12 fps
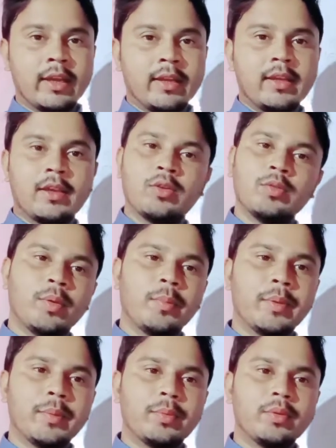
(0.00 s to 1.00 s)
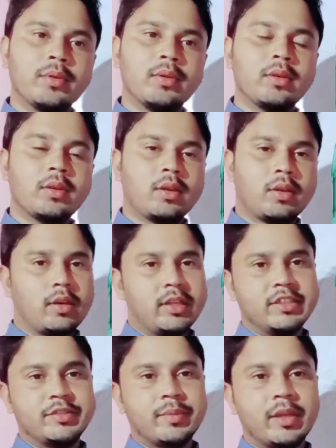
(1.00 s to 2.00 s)
a group of people, or
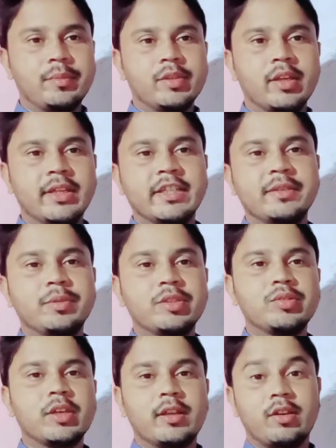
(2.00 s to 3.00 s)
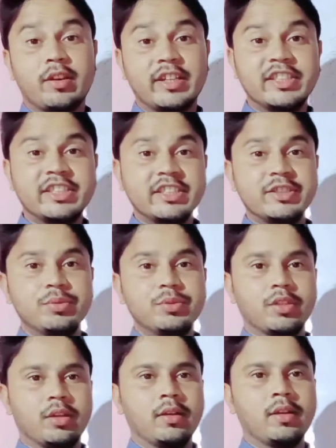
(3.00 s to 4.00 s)
it may be the individual or
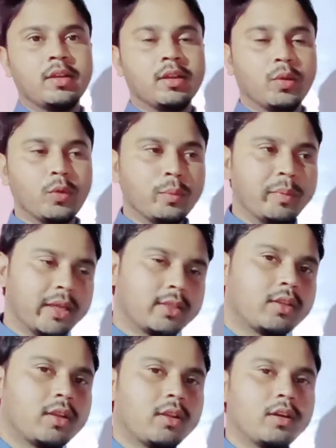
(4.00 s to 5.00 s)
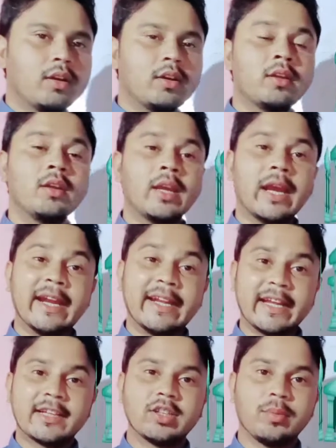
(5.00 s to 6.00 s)
institution who make the law and
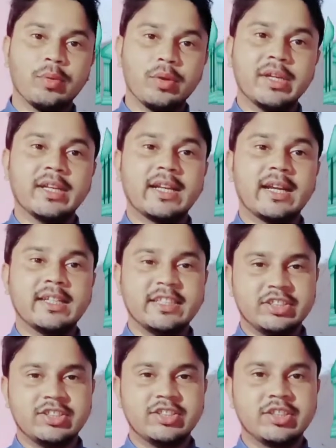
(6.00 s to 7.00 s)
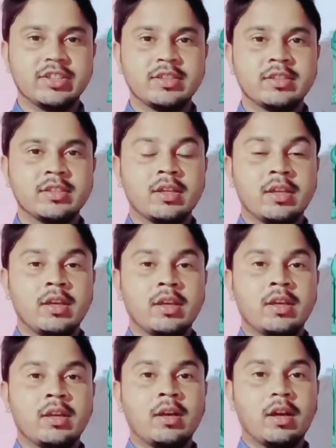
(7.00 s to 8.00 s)
take the political decision
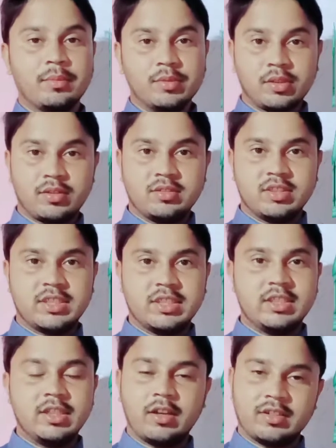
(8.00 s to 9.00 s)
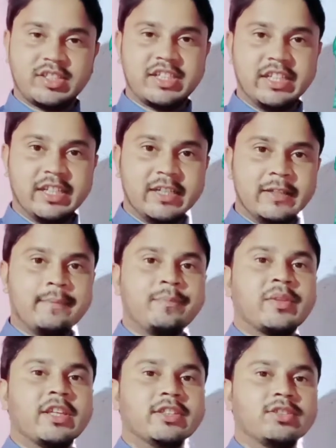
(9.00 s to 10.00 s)
of the country or state
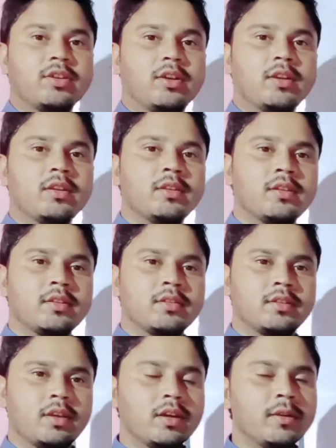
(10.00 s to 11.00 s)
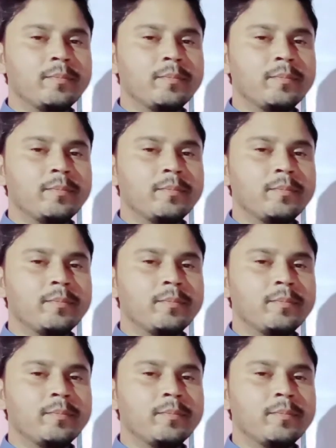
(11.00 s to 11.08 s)
is called the